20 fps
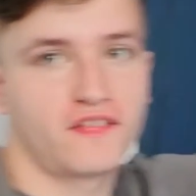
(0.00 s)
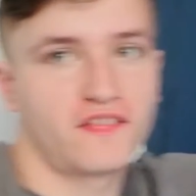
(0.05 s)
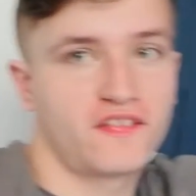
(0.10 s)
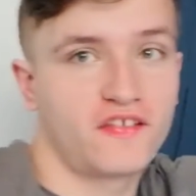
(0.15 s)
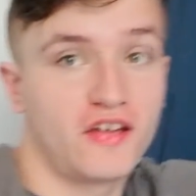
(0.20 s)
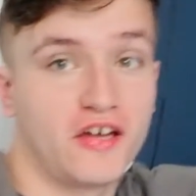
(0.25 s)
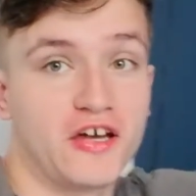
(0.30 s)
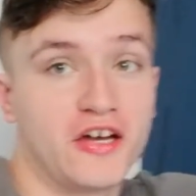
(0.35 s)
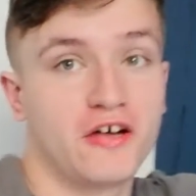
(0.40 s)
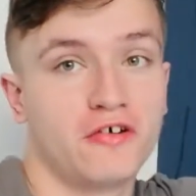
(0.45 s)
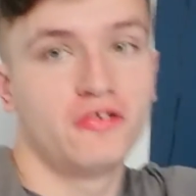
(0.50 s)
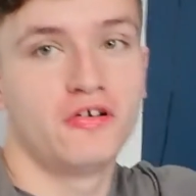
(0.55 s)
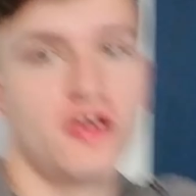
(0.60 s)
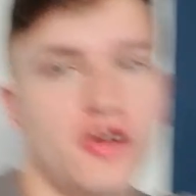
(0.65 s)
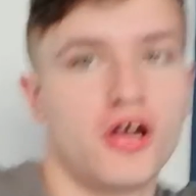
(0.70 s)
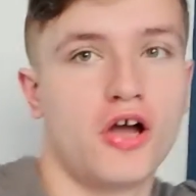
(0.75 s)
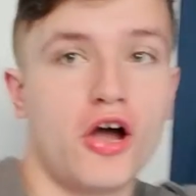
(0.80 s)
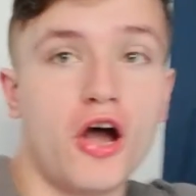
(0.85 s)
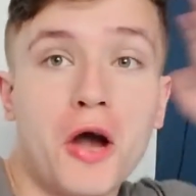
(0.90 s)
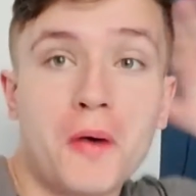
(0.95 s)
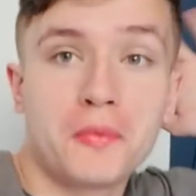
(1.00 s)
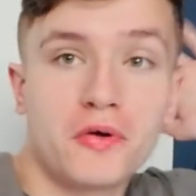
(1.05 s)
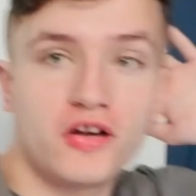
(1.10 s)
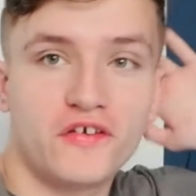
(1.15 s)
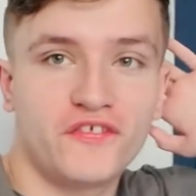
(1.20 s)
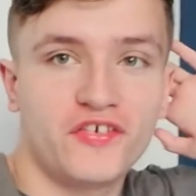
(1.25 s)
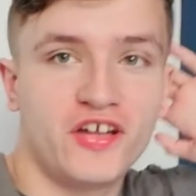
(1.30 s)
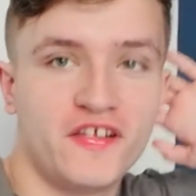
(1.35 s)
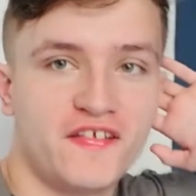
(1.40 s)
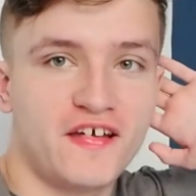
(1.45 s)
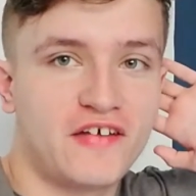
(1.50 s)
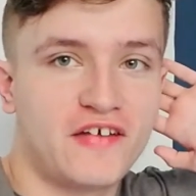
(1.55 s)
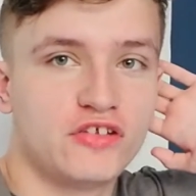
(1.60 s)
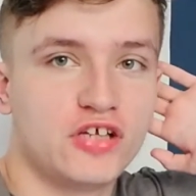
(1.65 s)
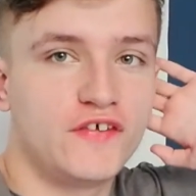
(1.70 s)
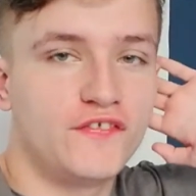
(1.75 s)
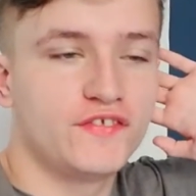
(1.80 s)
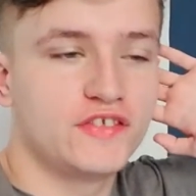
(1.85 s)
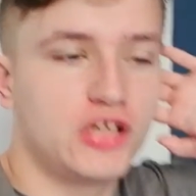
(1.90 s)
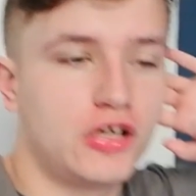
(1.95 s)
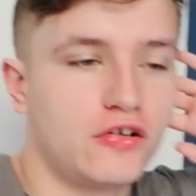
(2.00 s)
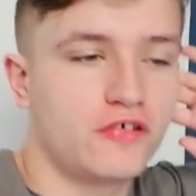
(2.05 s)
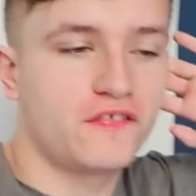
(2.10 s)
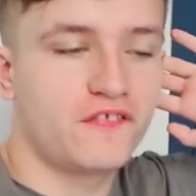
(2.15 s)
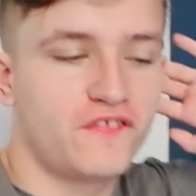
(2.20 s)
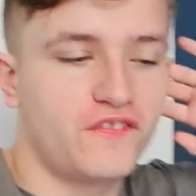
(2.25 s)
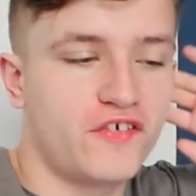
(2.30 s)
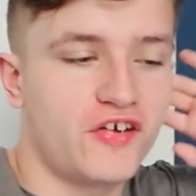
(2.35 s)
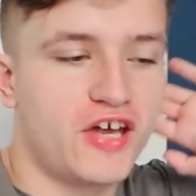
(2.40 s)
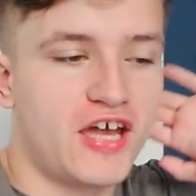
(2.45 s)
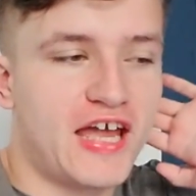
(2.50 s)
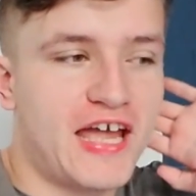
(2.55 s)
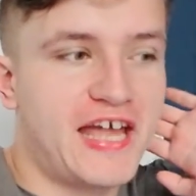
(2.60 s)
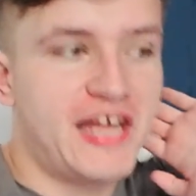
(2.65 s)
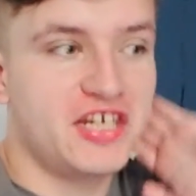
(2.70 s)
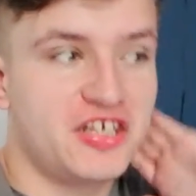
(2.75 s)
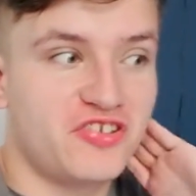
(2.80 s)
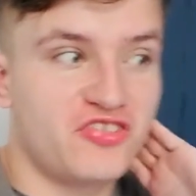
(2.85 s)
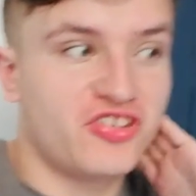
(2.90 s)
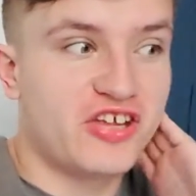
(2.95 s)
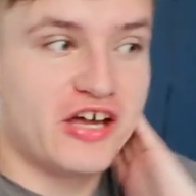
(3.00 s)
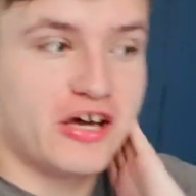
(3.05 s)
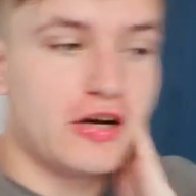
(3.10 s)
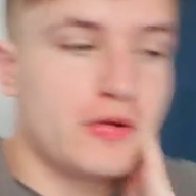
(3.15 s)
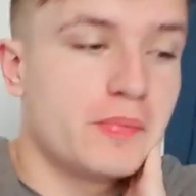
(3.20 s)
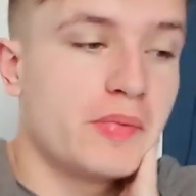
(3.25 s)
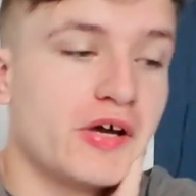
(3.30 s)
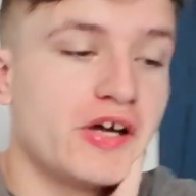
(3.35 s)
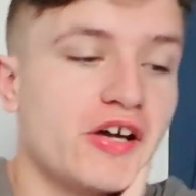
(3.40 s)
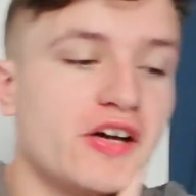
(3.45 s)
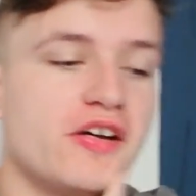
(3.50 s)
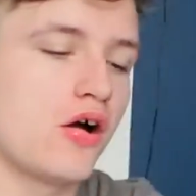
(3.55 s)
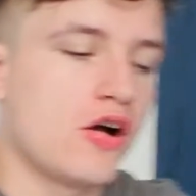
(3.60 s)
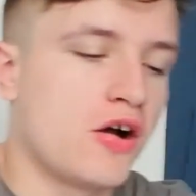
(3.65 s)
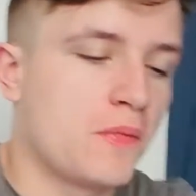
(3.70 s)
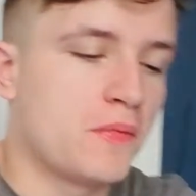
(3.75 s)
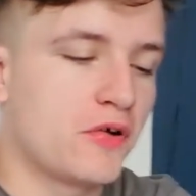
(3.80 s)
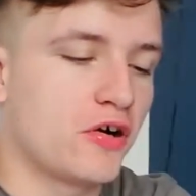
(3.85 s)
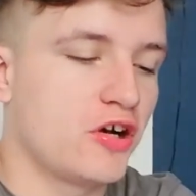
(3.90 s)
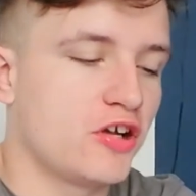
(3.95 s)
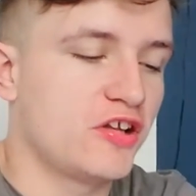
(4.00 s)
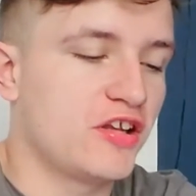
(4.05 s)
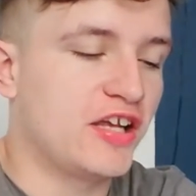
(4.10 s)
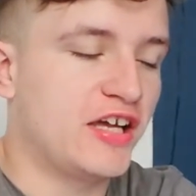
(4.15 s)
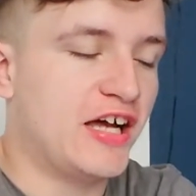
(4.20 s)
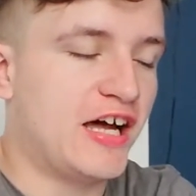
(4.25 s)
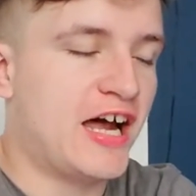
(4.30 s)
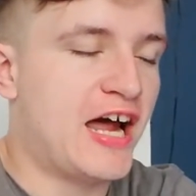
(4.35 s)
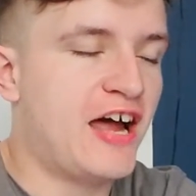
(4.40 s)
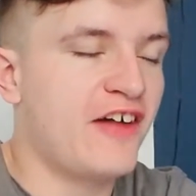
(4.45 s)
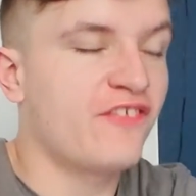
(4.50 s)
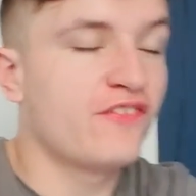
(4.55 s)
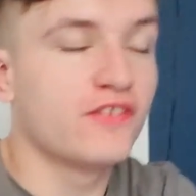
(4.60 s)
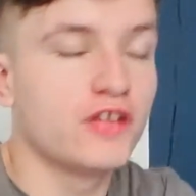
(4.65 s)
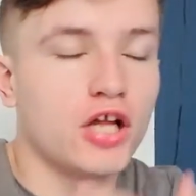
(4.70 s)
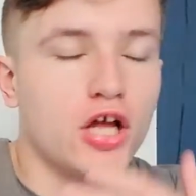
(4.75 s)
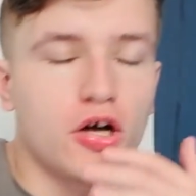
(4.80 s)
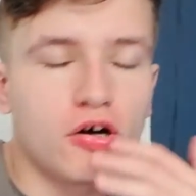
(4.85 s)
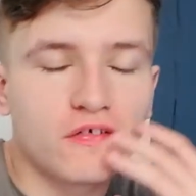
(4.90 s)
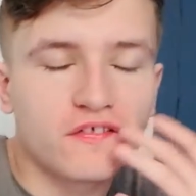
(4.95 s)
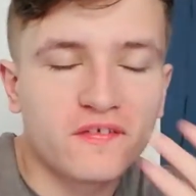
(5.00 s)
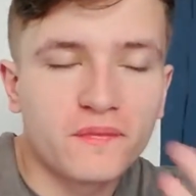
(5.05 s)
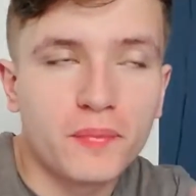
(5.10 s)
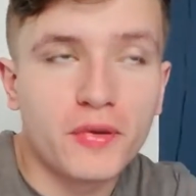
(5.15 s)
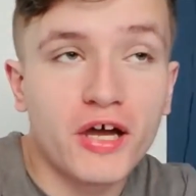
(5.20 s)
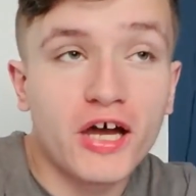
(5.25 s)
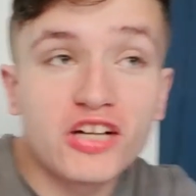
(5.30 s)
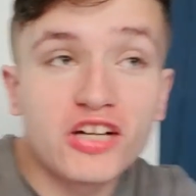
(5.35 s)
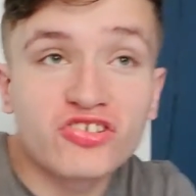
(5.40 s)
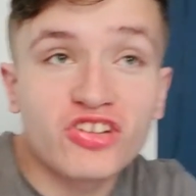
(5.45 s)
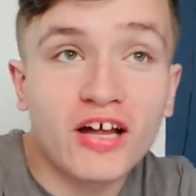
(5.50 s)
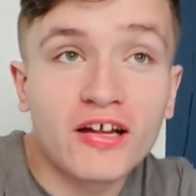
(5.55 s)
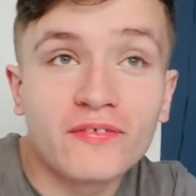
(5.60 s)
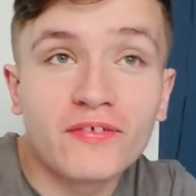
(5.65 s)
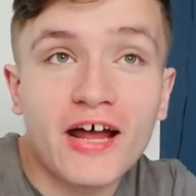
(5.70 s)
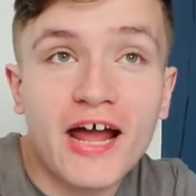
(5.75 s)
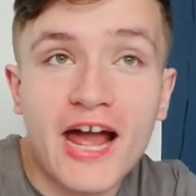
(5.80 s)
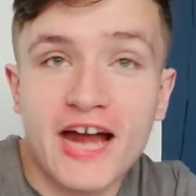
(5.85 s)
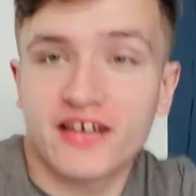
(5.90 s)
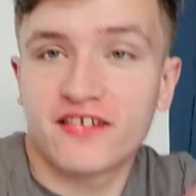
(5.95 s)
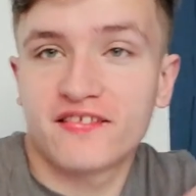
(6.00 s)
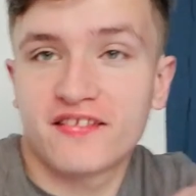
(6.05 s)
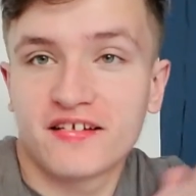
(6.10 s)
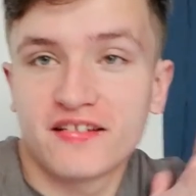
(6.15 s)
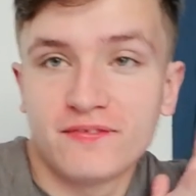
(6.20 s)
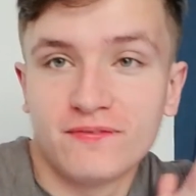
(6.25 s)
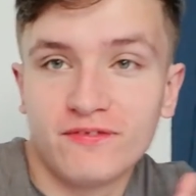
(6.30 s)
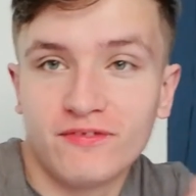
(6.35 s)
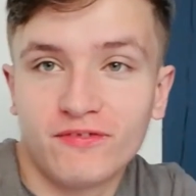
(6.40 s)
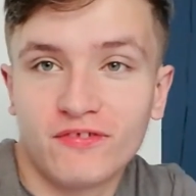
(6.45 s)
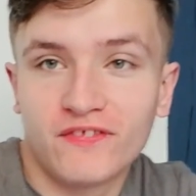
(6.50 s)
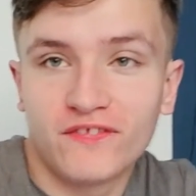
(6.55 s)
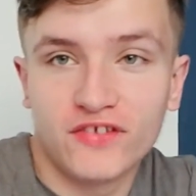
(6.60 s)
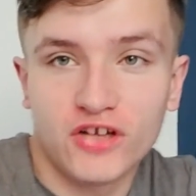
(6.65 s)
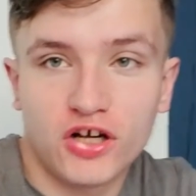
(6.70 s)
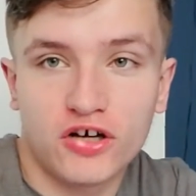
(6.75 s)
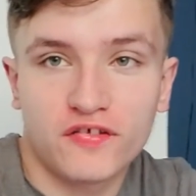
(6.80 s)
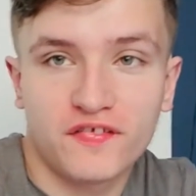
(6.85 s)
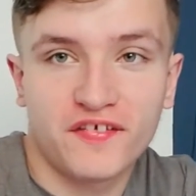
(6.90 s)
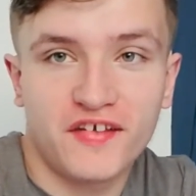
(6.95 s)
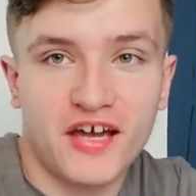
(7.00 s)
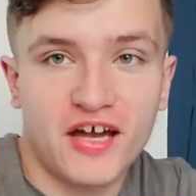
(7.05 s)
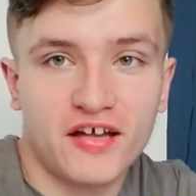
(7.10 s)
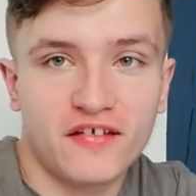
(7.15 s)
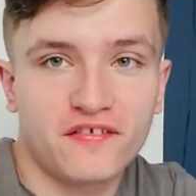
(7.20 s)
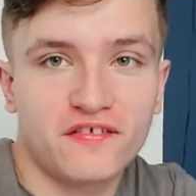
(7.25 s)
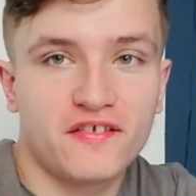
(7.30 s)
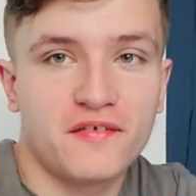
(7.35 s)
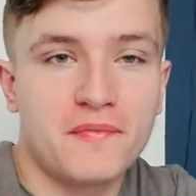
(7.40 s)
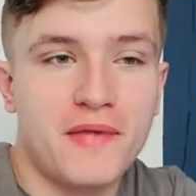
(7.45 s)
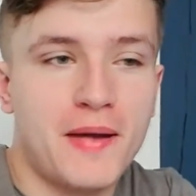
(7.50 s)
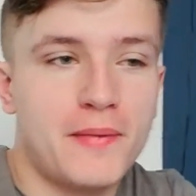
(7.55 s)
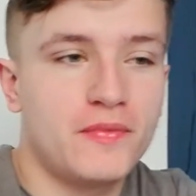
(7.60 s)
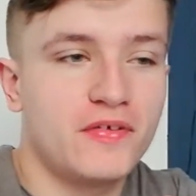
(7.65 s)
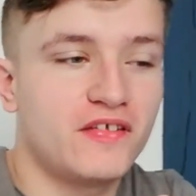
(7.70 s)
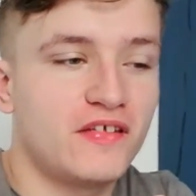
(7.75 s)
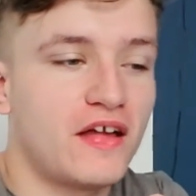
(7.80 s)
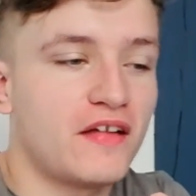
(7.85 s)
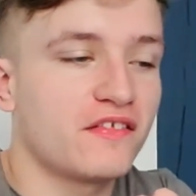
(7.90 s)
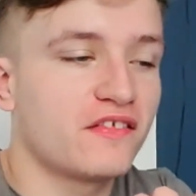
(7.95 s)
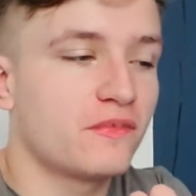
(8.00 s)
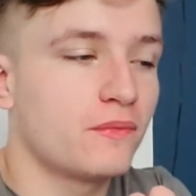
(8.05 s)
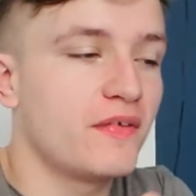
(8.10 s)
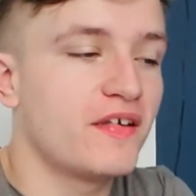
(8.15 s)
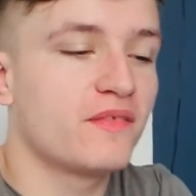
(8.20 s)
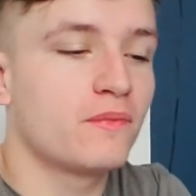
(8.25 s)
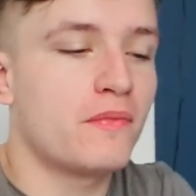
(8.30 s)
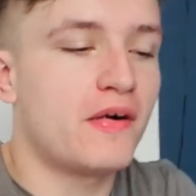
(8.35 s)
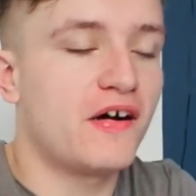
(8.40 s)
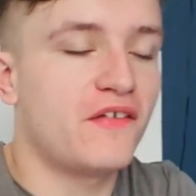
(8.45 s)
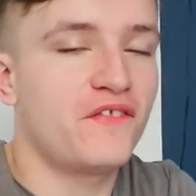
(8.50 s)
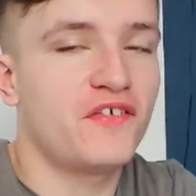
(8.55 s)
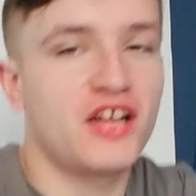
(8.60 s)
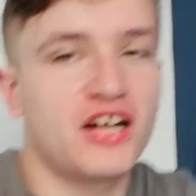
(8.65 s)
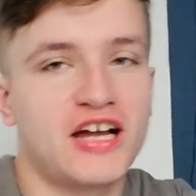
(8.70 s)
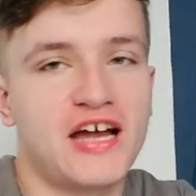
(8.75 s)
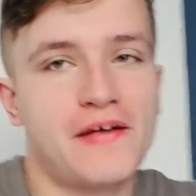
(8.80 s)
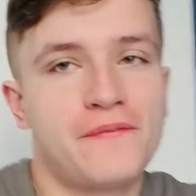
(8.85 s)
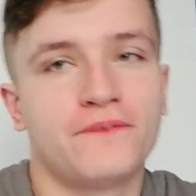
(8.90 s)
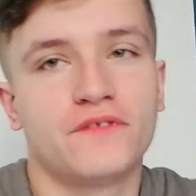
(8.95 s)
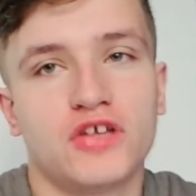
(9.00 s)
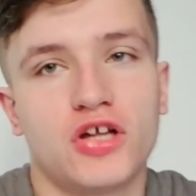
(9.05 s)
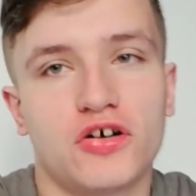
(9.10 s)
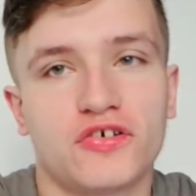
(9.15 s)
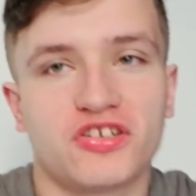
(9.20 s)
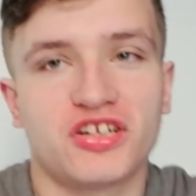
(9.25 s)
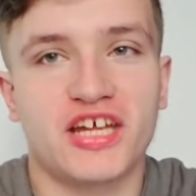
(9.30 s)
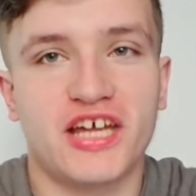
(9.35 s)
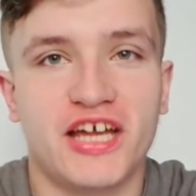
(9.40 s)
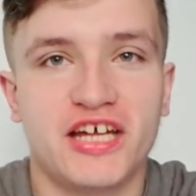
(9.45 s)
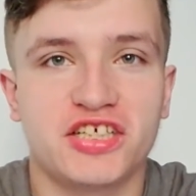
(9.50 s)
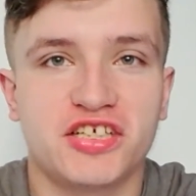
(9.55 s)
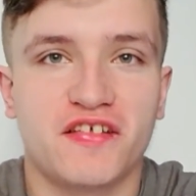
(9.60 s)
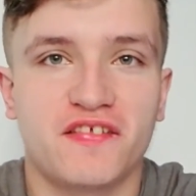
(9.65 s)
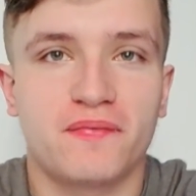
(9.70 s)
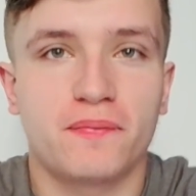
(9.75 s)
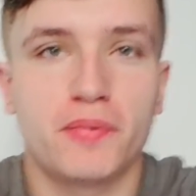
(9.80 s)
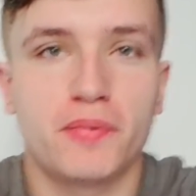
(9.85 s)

So, I'm going it feels like I've not vlogged for ages now, but oh my god, like I have vlogged, but I just haven't edited the vlogs yet, so maybe that's the reason why I feel like I haven't vlogged in ages,